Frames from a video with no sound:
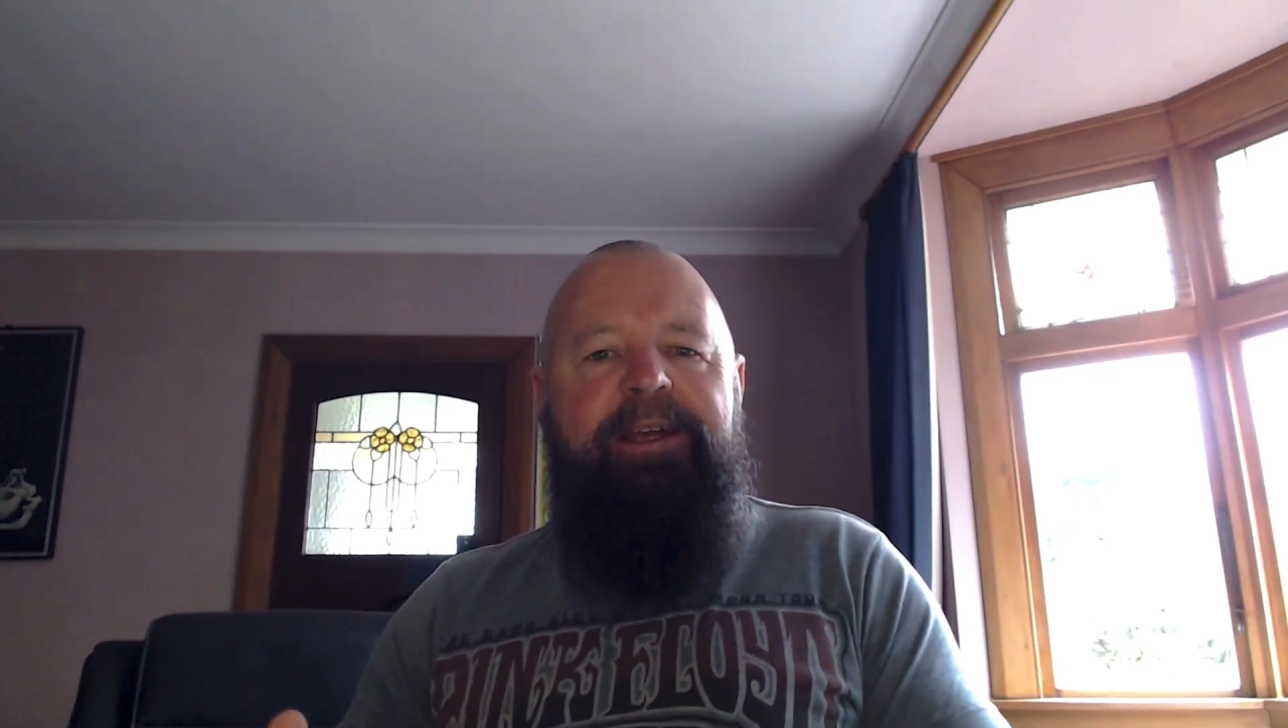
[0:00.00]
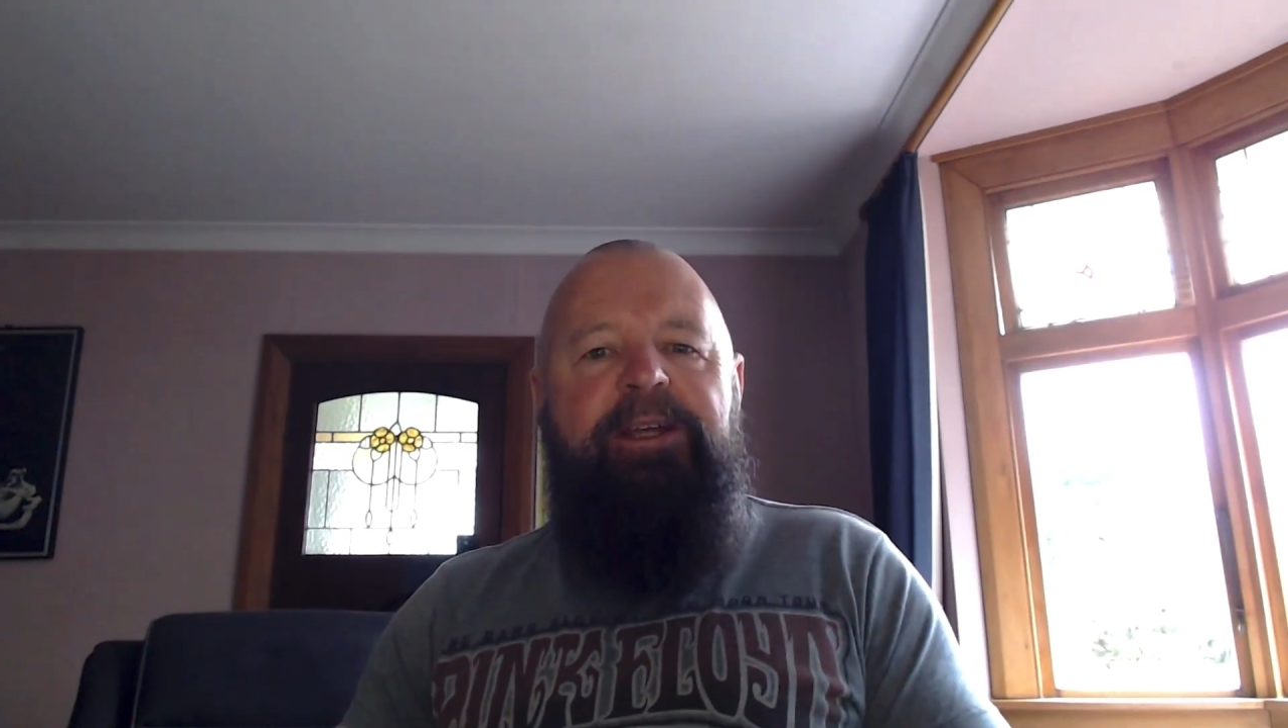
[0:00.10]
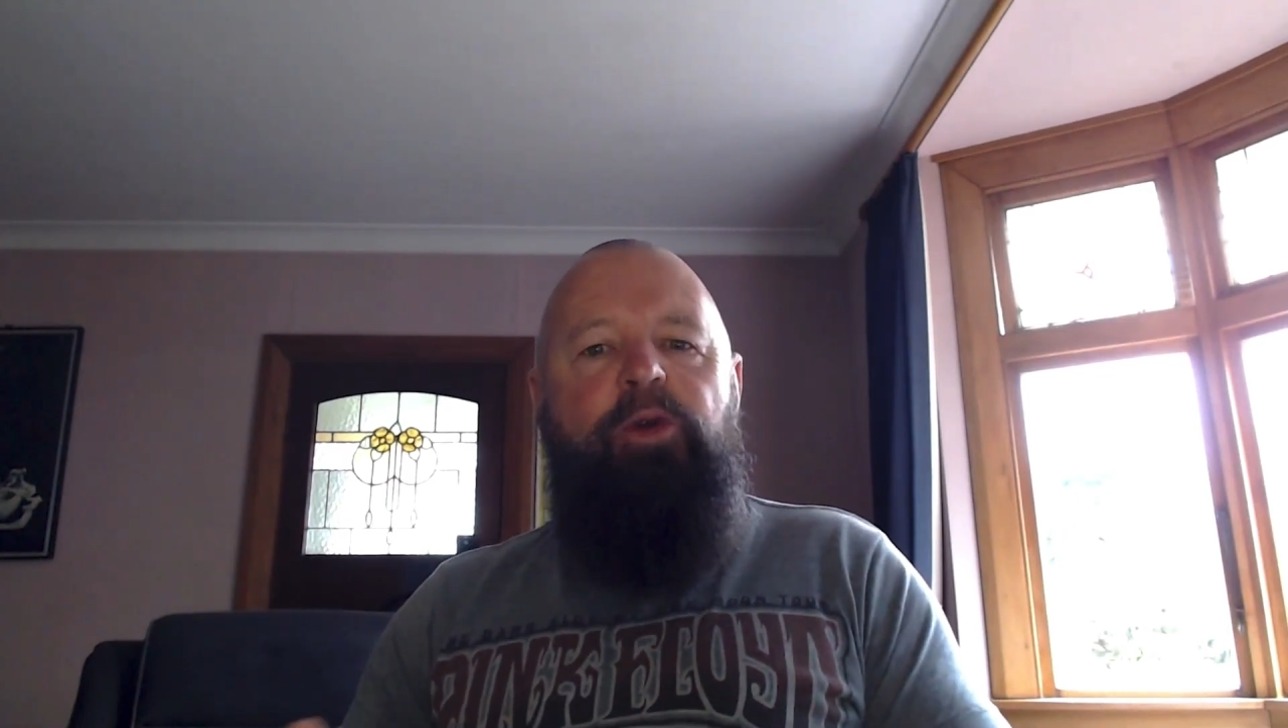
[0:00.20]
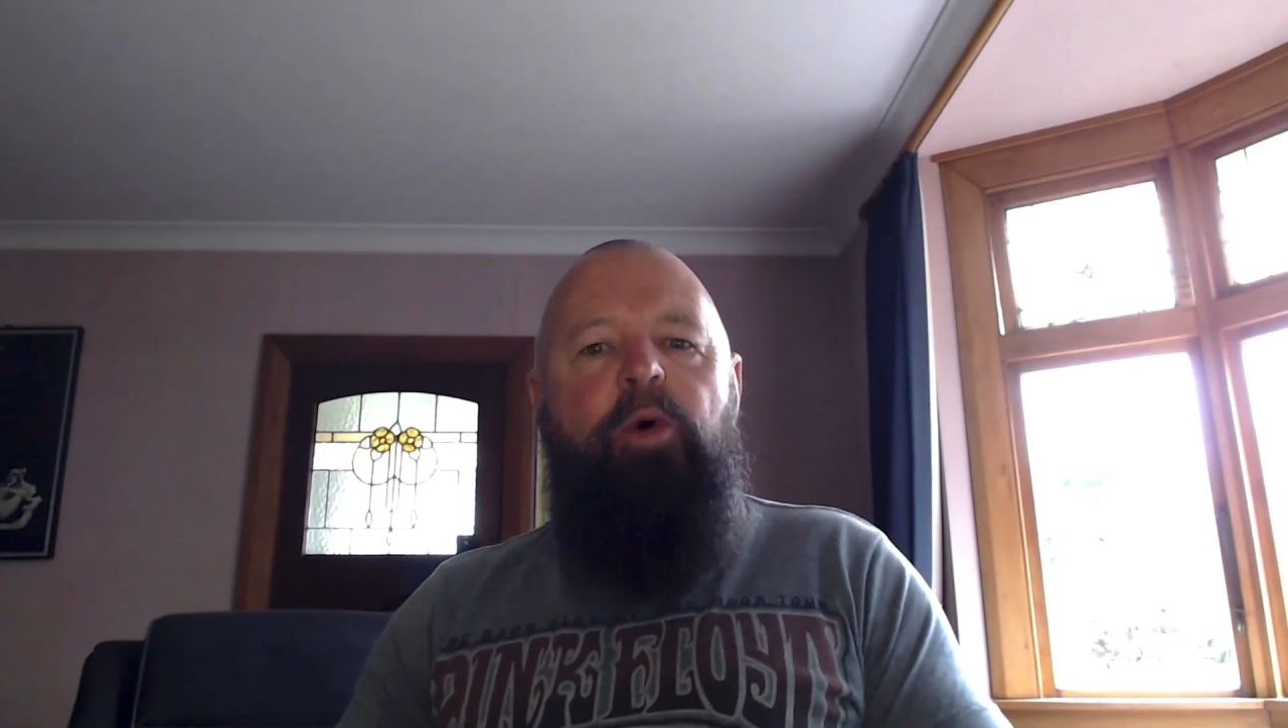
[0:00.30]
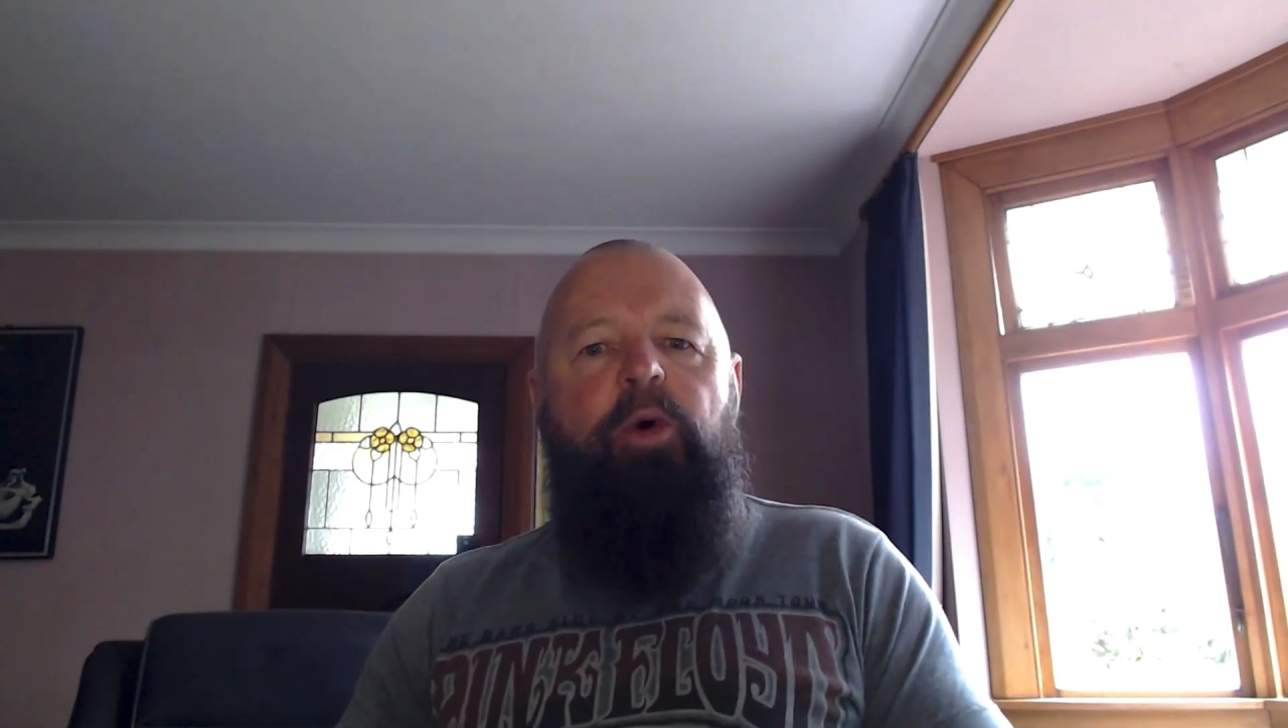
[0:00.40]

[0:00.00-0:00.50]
to your